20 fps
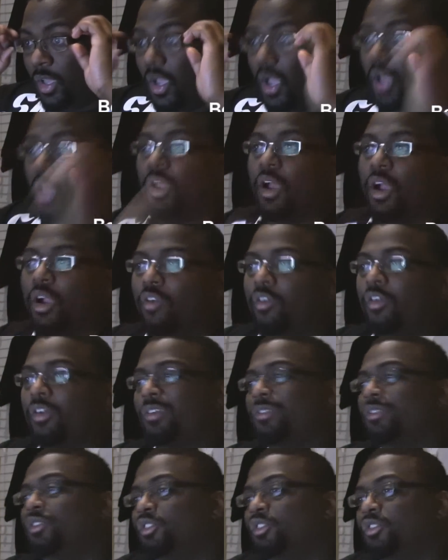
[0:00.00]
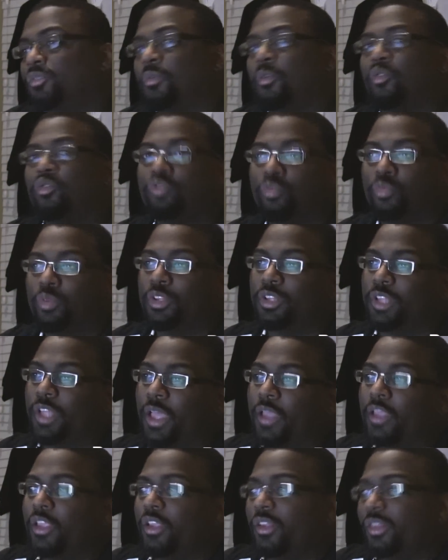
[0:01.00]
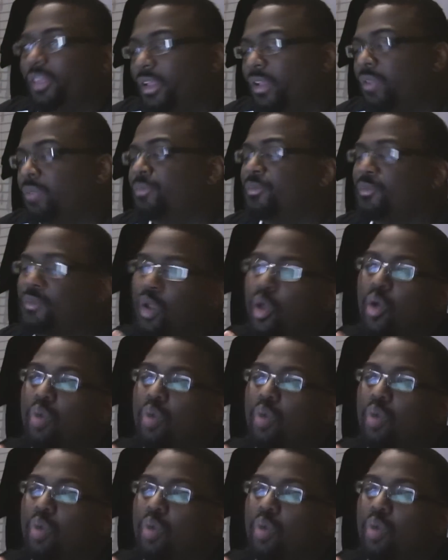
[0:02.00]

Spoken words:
Kanahara, you're supposed to win that, you didn't.